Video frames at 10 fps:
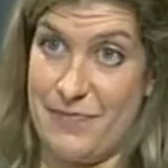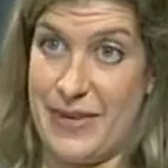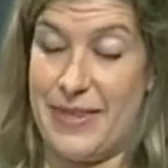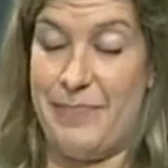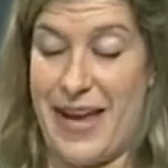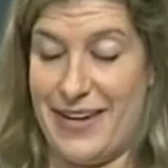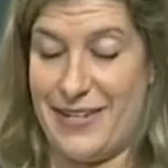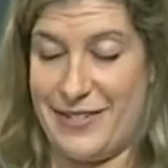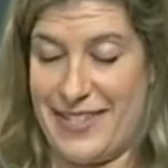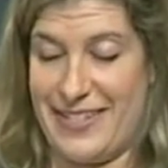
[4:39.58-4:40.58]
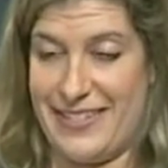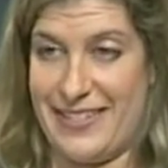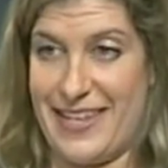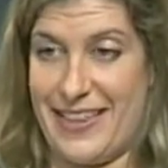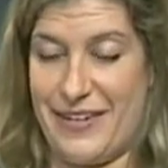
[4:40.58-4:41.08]
but the bad news
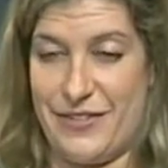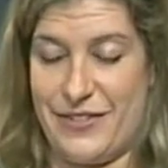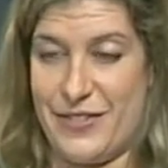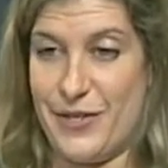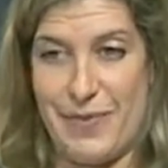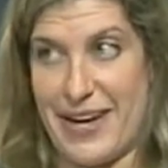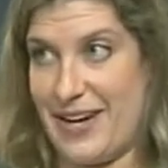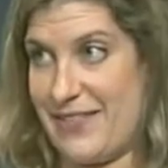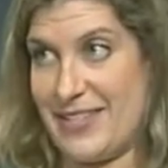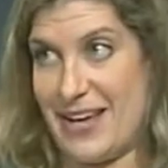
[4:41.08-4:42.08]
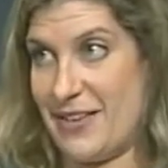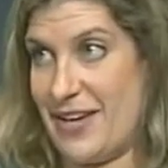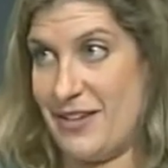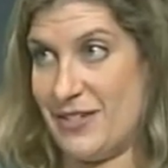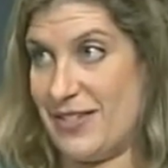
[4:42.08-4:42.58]
is that there's too many of us out
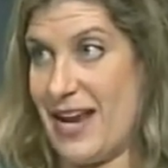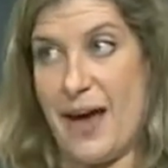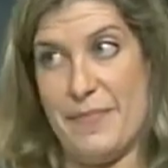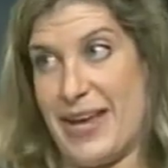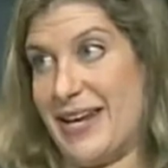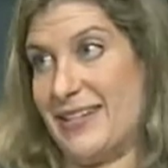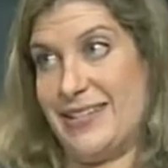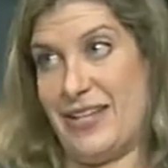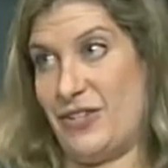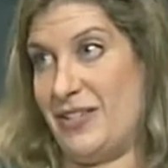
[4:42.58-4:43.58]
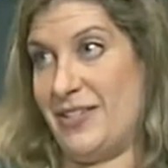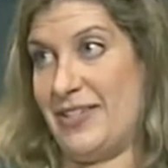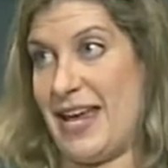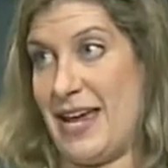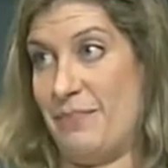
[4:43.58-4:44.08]
there just not making
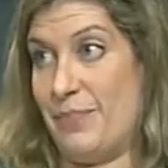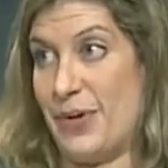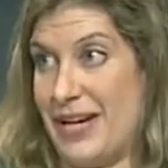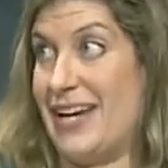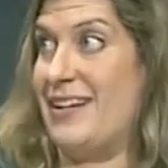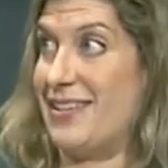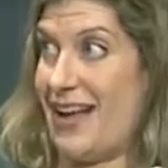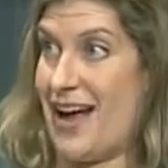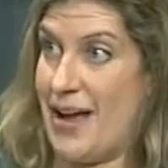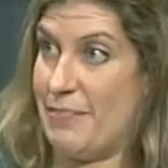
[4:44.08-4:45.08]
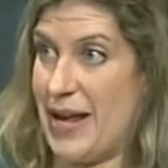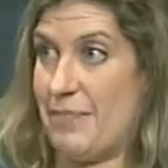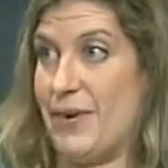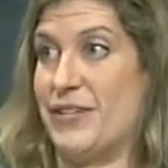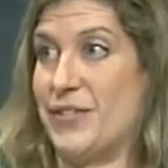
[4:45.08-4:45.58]
decisions and putting it on
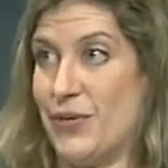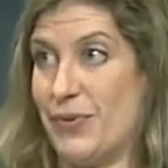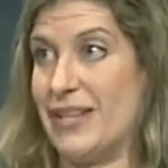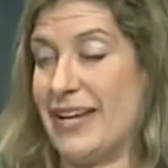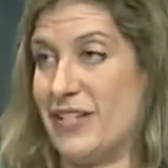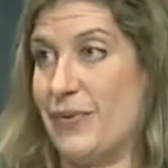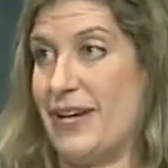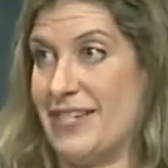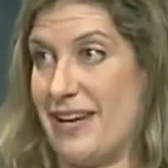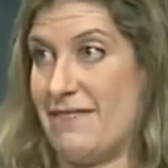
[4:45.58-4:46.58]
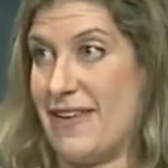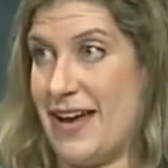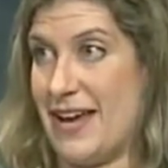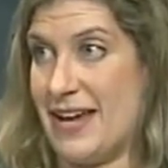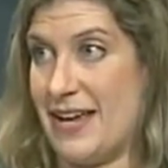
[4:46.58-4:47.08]
paper as who we'd like to
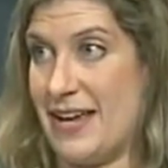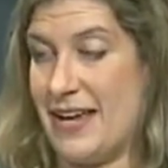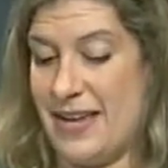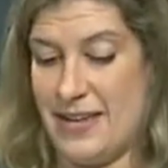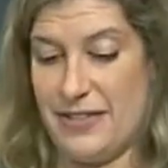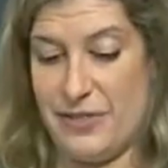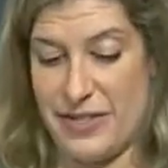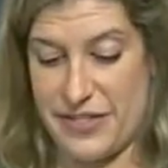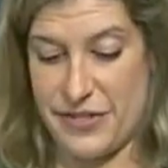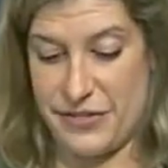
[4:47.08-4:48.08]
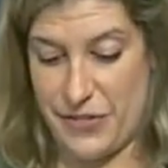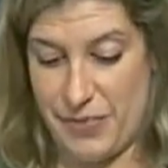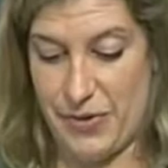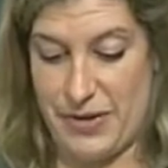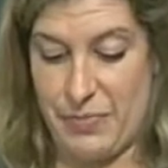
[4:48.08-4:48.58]
identify. Exactly. So these are
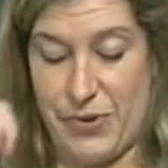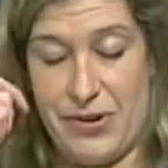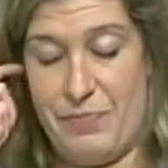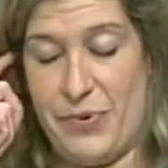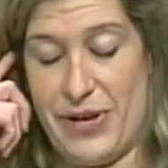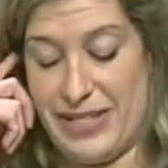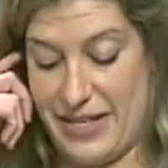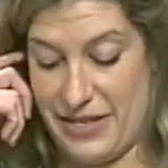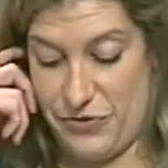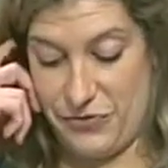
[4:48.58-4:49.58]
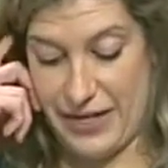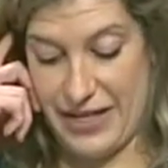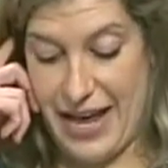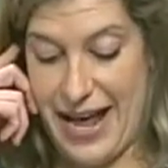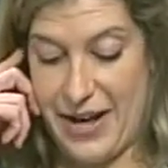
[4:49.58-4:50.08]
super important points, and it's
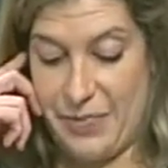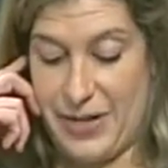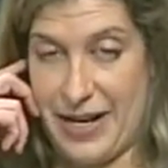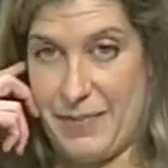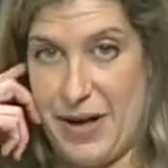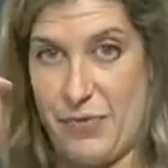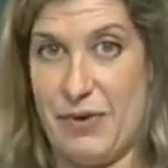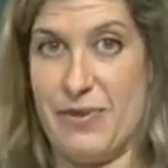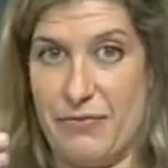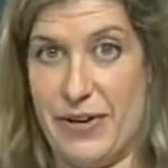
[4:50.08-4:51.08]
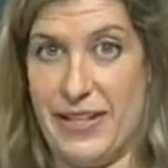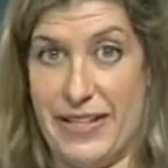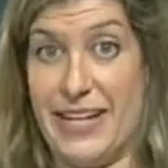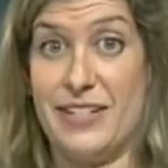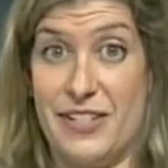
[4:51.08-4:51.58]
really eye opening about what we really
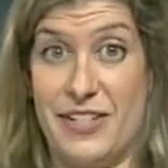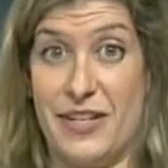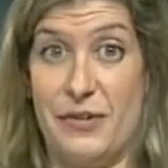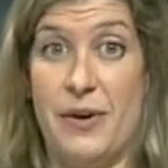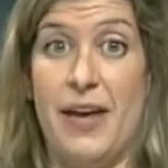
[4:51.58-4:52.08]
need to do